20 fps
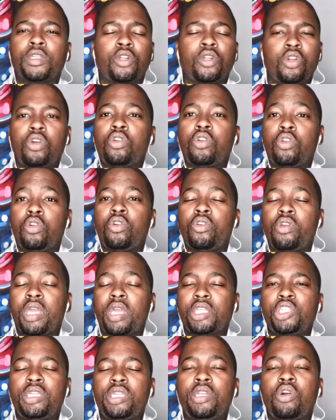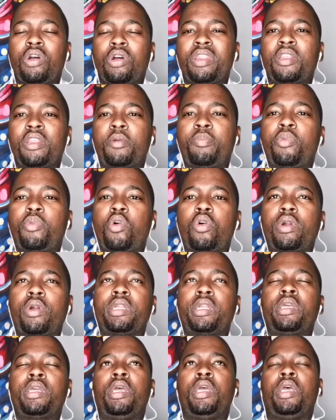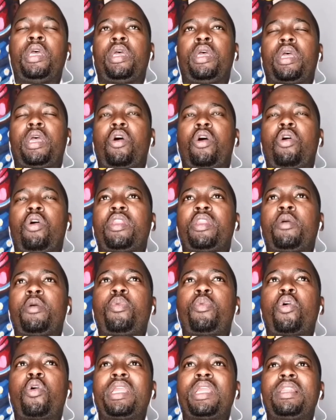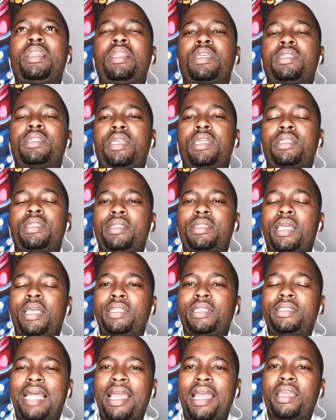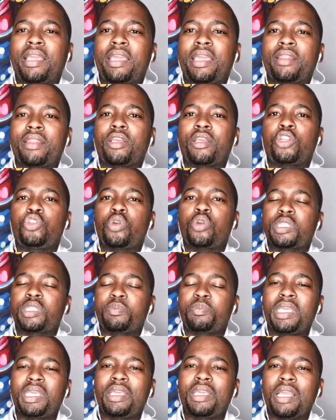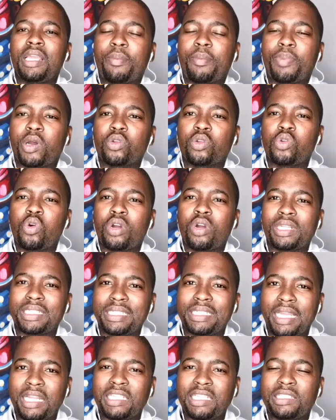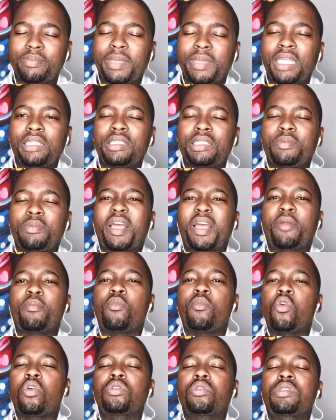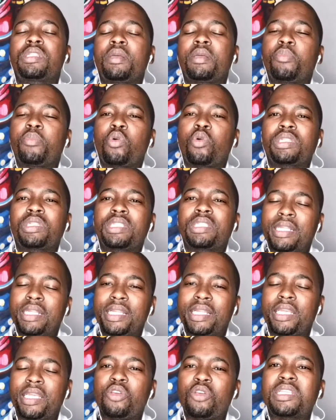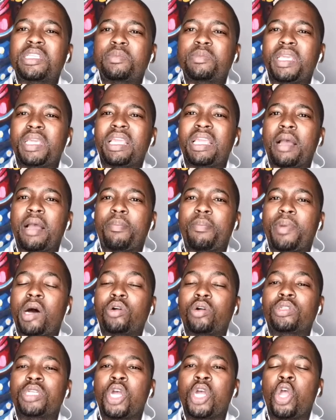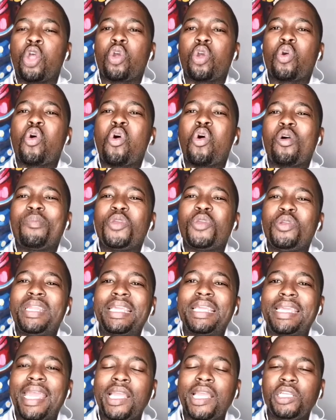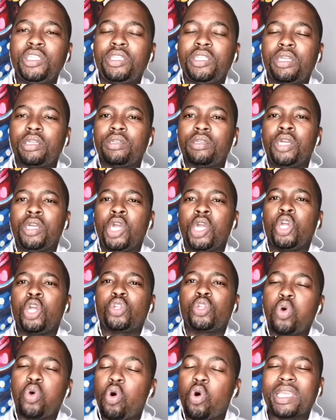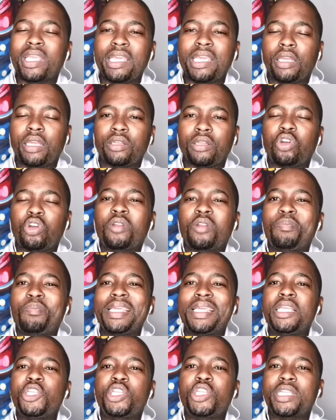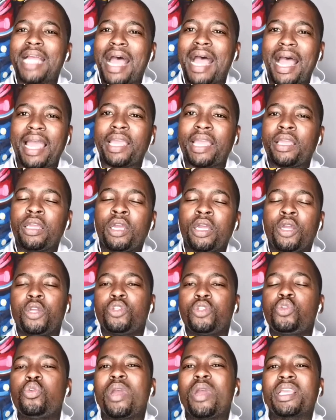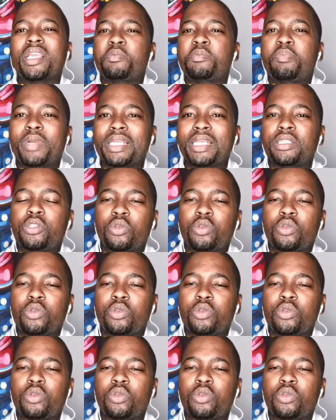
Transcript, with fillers: No, no, no. You're actually on the ball. On the ball in the sense that I gathered you are speaking about contentment, but most importantly, you are speaking about communication, talking, not being shy to express